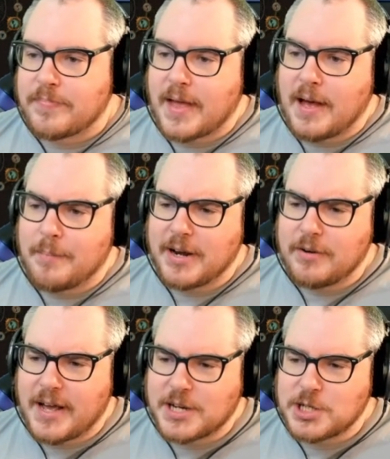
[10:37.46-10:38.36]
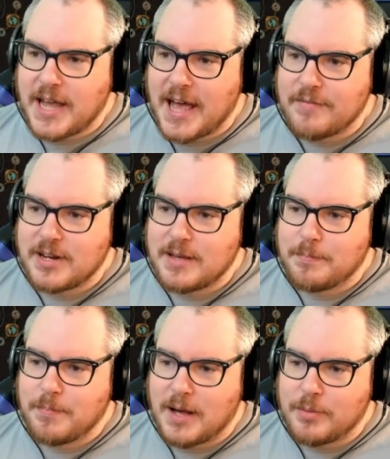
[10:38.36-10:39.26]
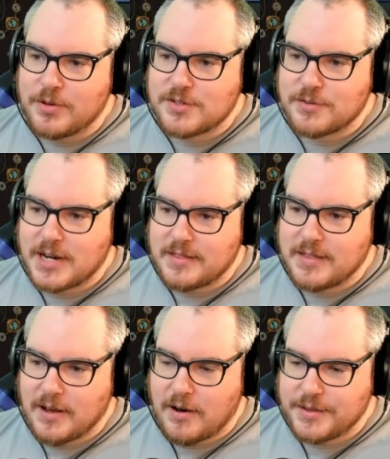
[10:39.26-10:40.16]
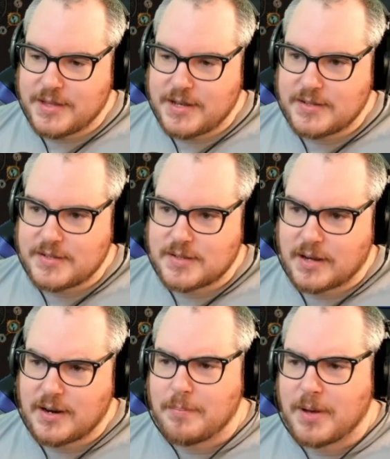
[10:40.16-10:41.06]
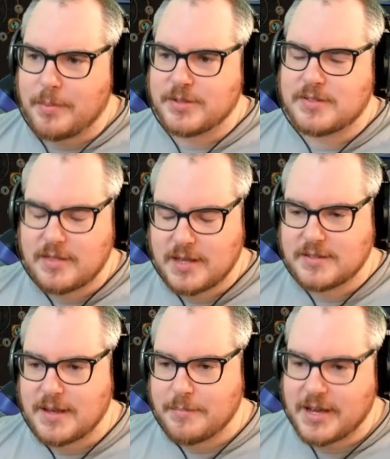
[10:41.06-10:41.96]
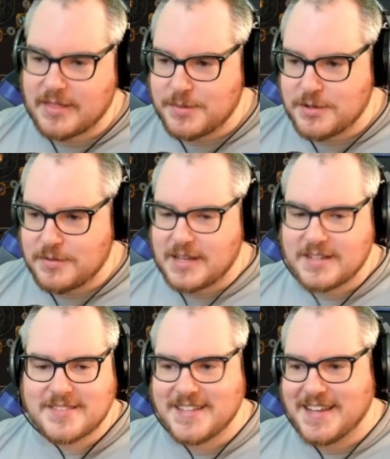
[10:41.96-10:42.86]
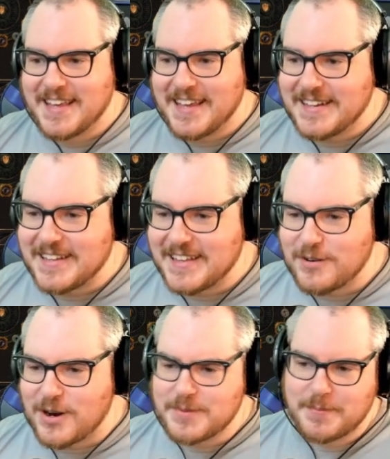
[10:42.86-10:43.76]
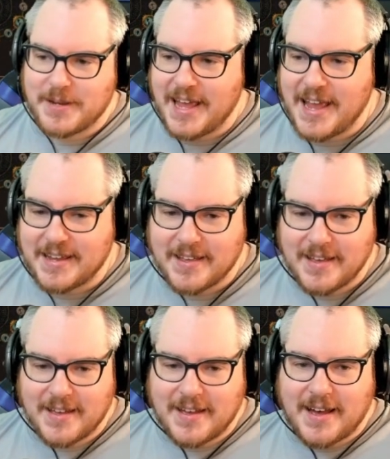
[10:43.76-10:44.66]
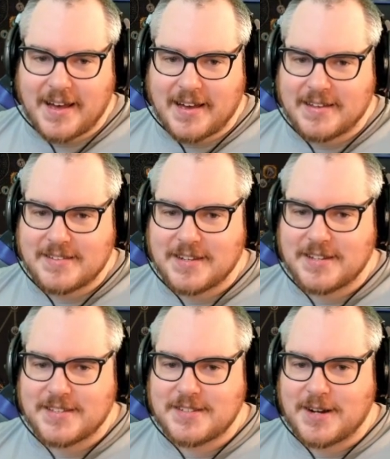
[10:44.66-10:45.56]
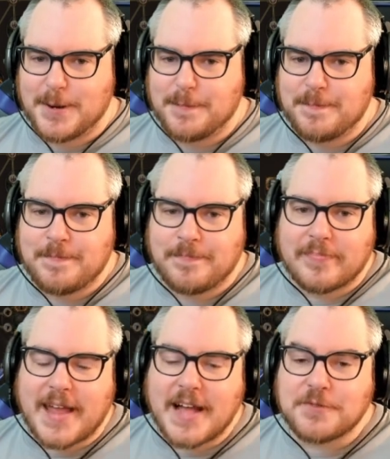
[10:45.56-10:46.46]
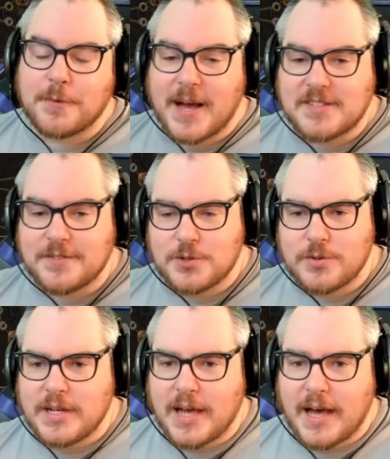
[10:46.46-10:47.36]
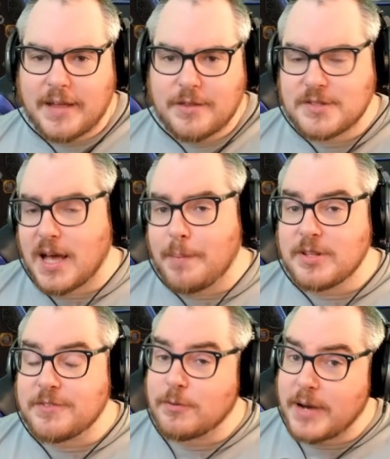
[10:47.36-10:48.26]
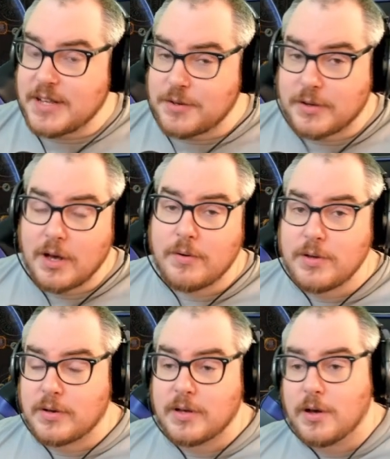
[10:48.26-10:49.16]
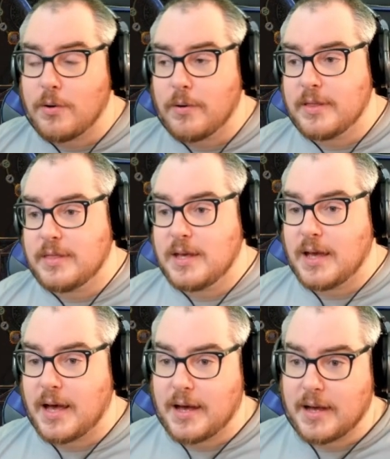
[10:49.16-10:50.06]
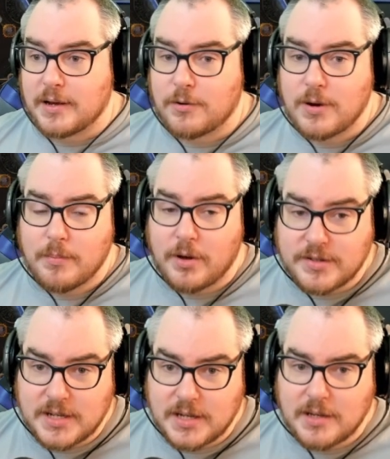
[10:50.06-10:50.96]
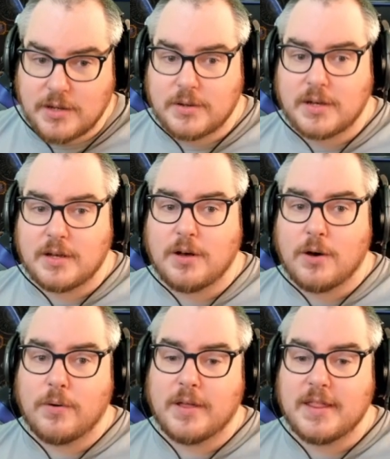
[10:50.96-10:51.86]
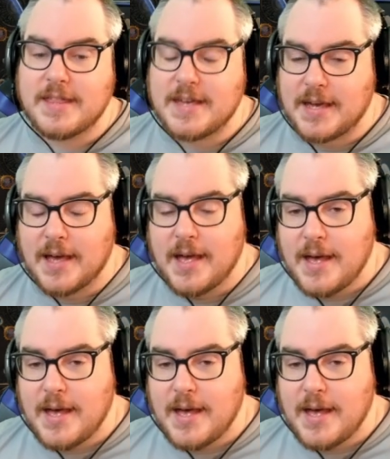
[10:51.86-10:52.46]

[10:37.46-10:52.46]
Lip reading: I don't actually have any baubles or anything on these. Not baubles, the things that make them do things, the Enkindling Orbs, but hey, it's a good start. As for passive tree, there's a couple different ways you can go. You can go the crit multi, you can go the